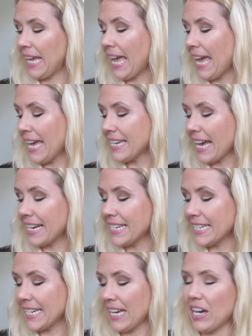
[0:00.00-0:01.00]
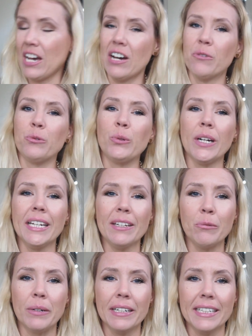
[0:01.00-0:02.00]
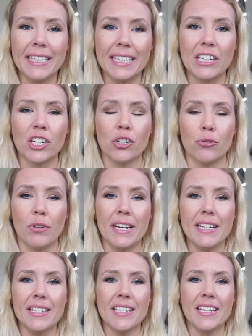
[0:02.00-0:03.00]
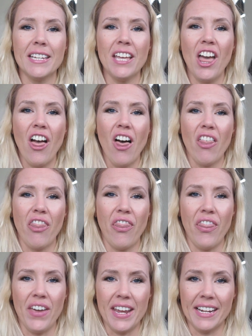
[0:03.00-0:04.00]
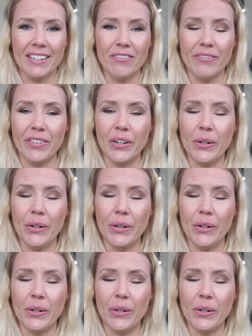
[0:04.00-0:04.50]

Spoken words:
And I did a really crazy thing.